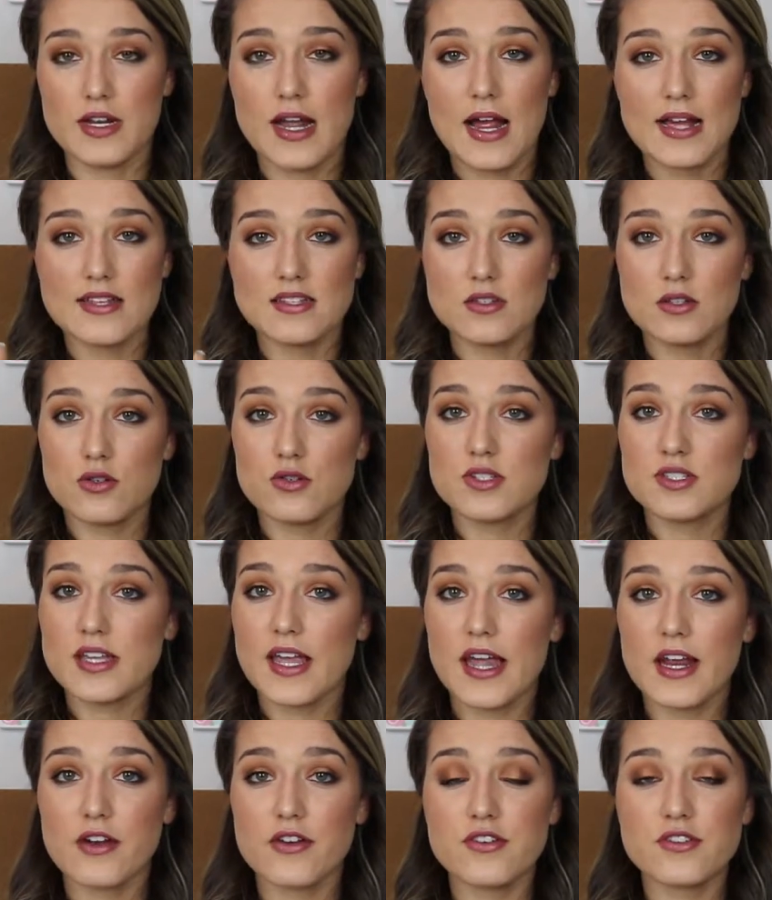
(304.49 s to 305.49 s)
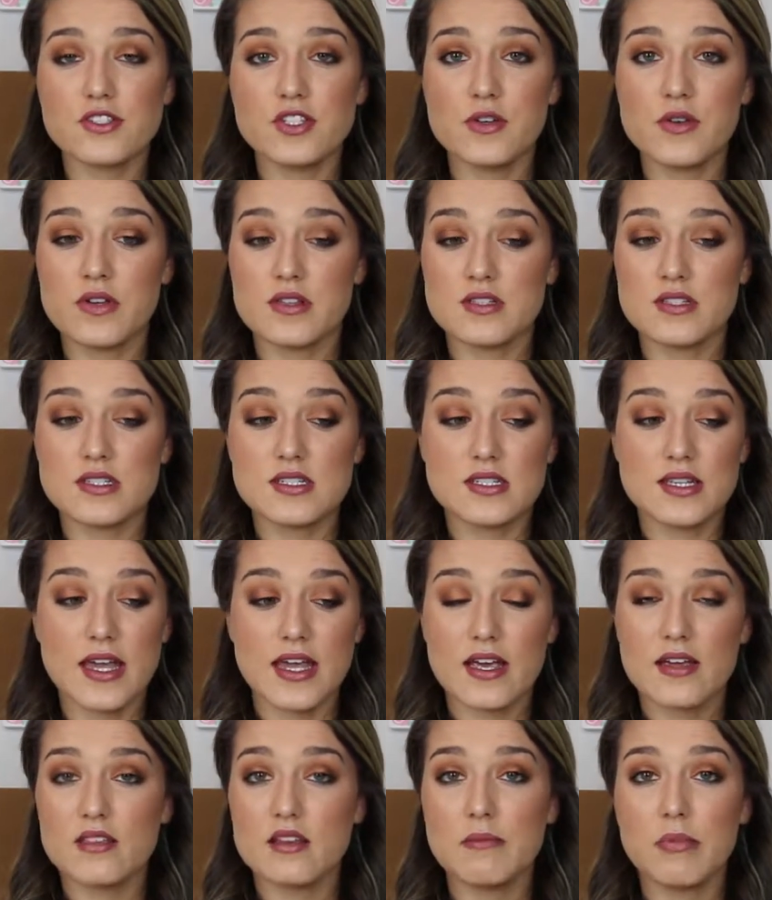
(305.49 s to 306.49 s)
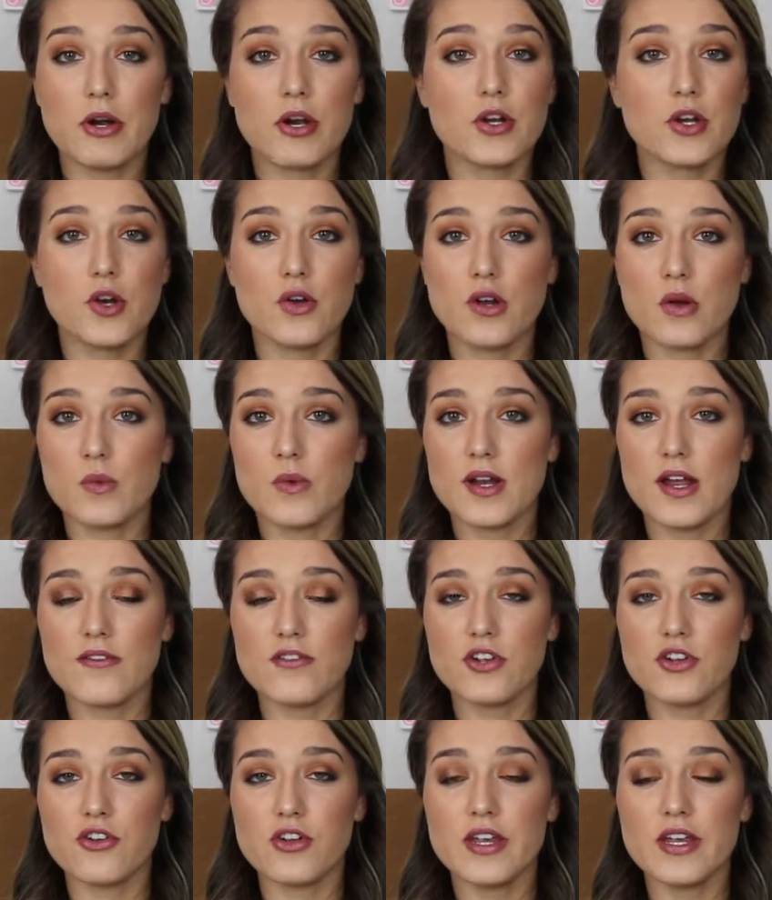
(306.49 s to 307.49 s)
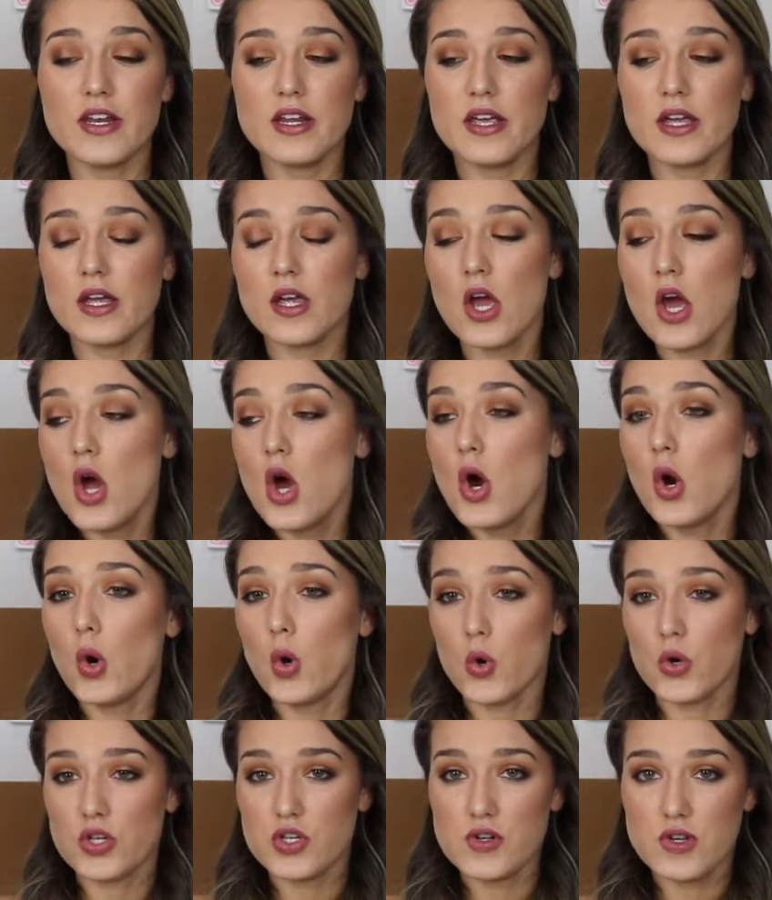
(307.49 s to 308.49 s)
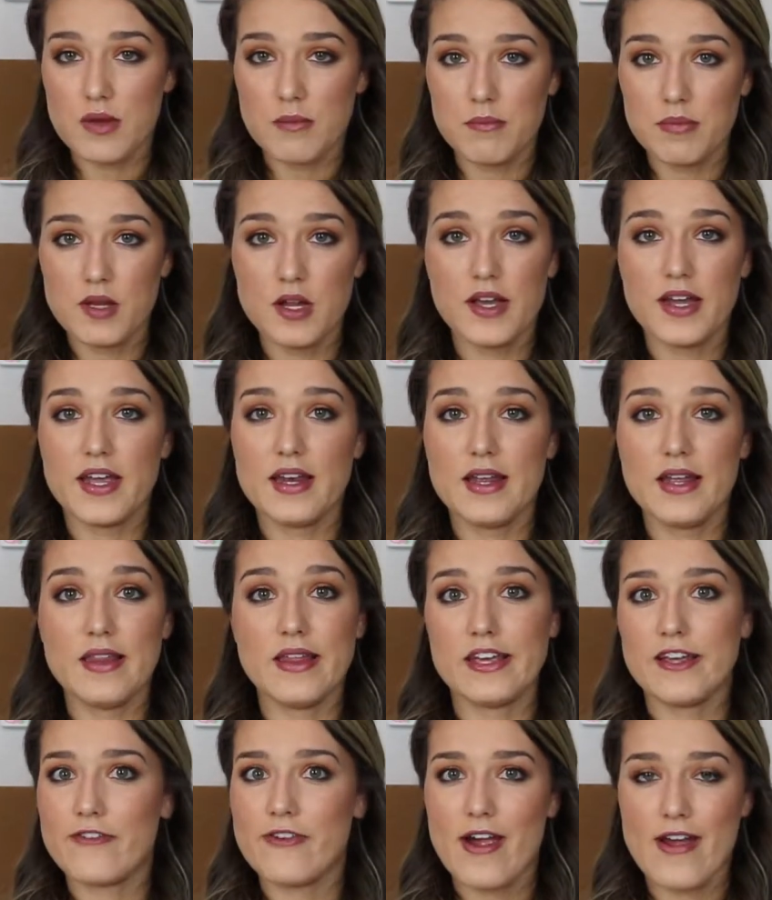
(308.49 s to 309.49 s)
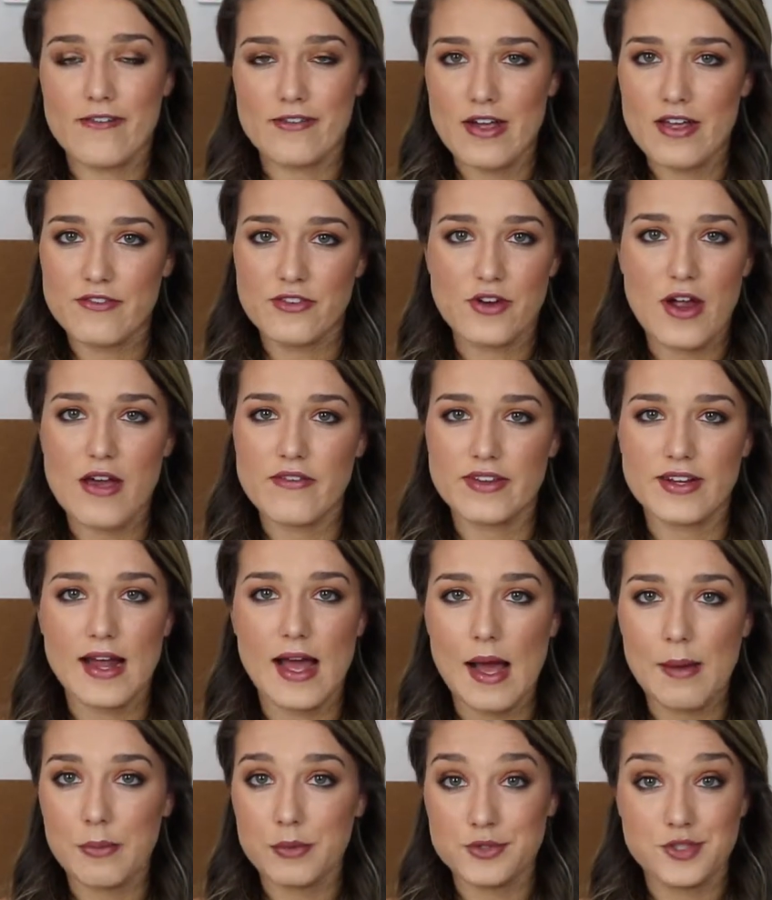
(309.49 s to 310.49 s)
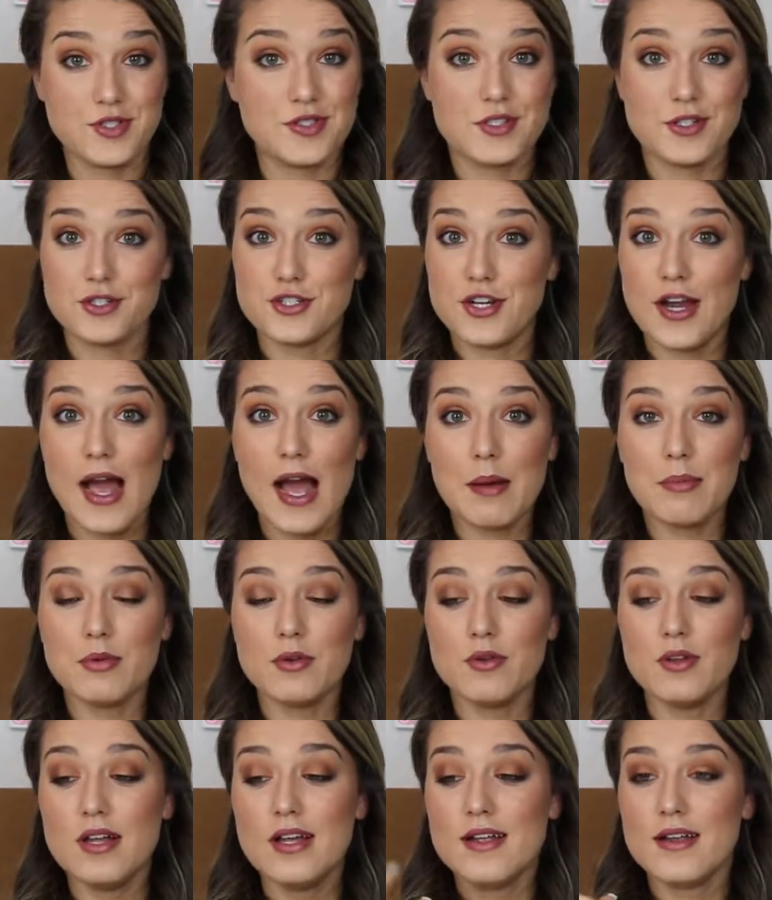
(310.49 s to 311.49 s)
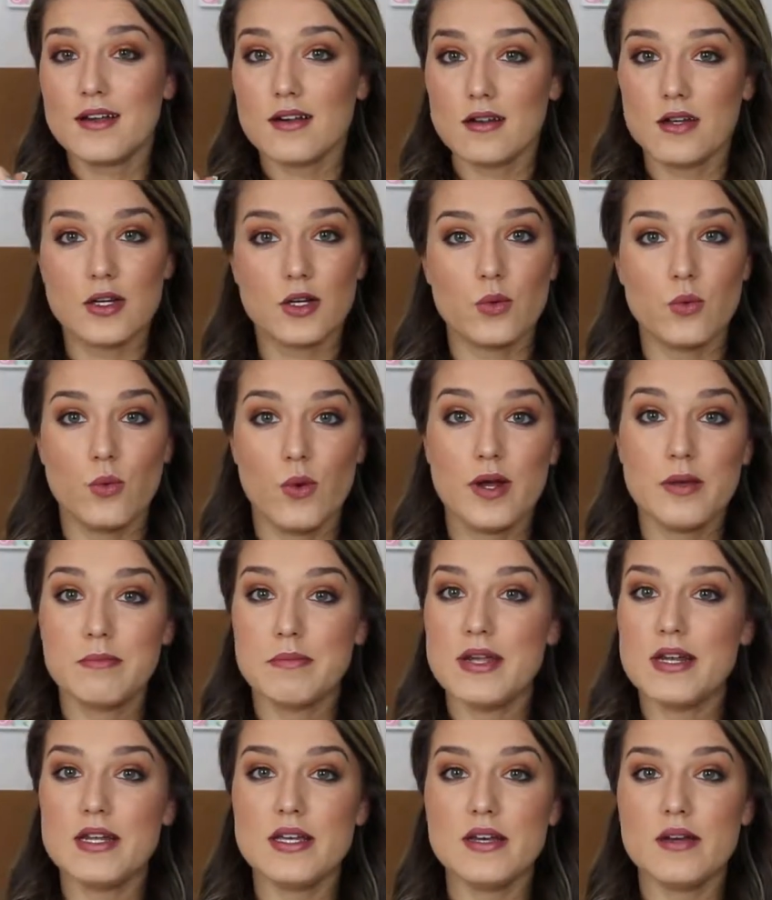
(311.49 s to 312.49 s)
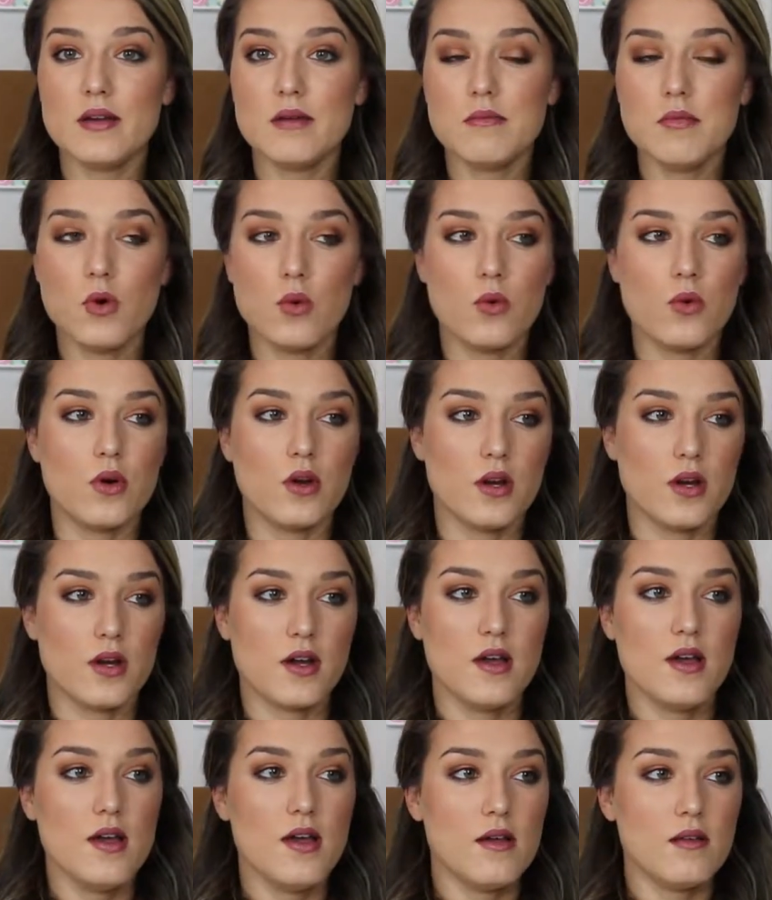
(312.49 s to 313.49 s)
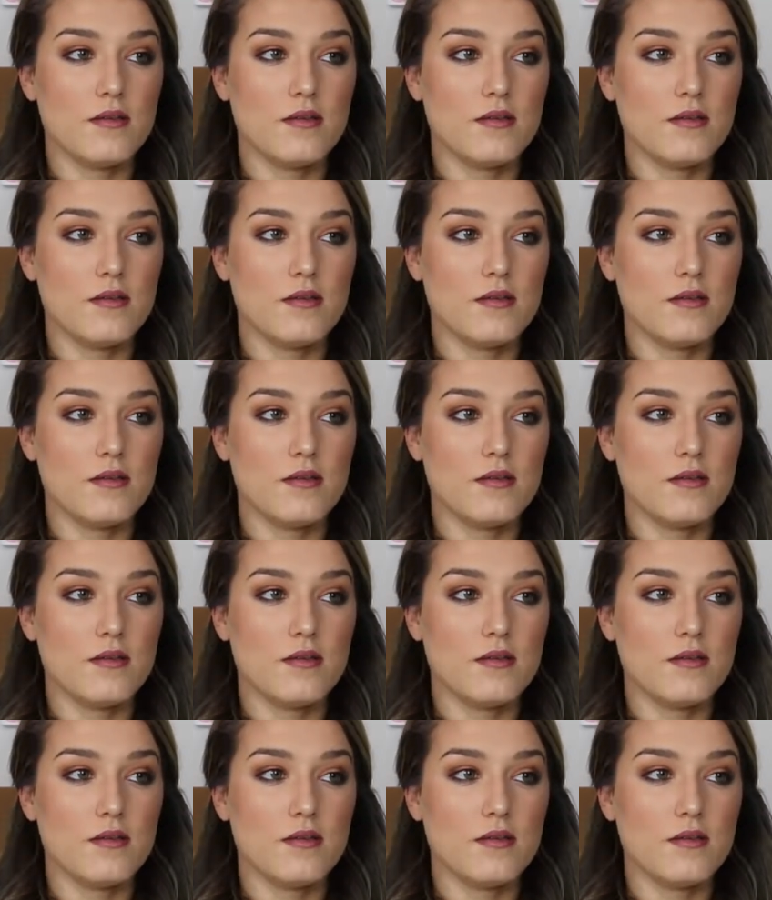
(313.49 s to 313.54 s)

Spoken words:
It has a little scanner so you can scan the barcode on whatever you're eating, or you can plug it in. Like if you're having an apple, just search apple, click 1 medium, or